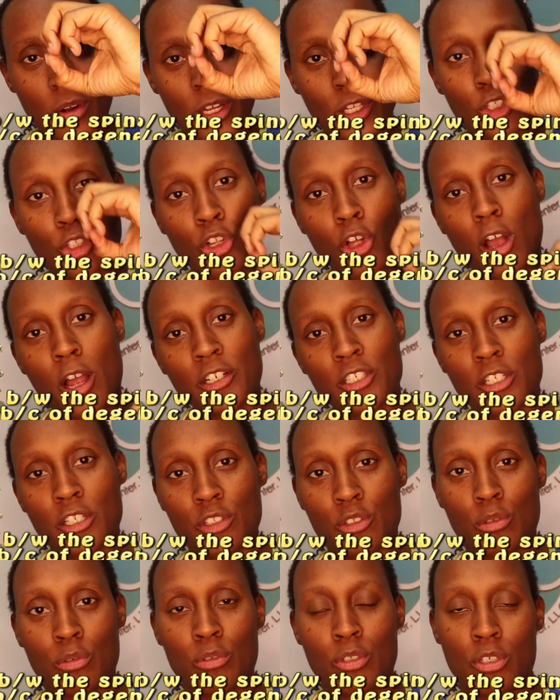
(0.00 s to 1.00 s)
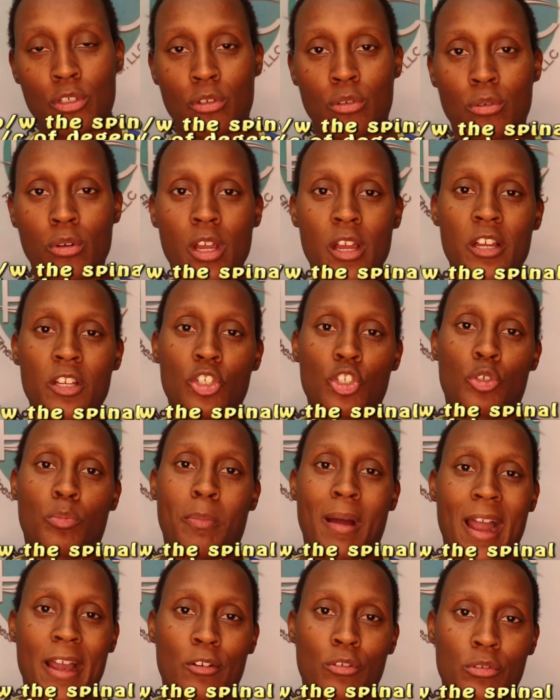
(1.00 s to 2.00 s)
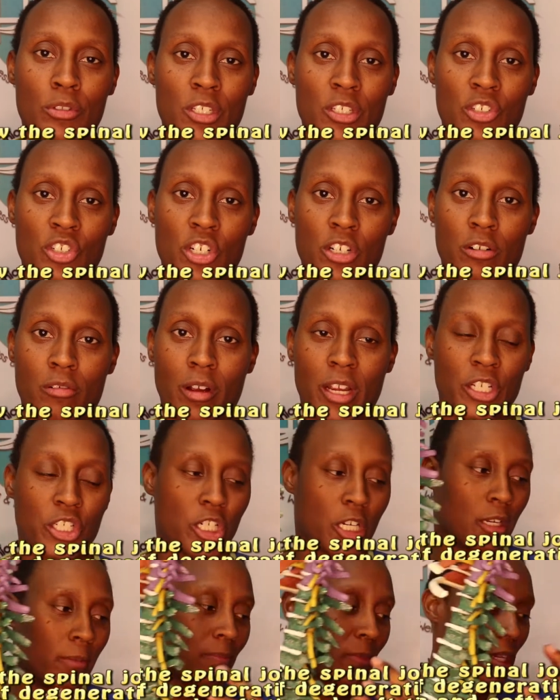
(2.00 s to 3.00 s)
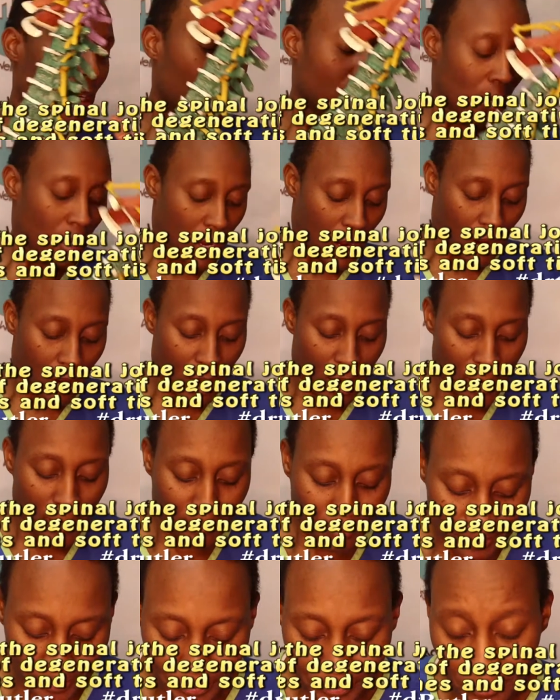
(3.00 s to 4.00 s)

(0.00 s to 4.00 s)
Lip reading: and largely due to spinal degeneration. All right.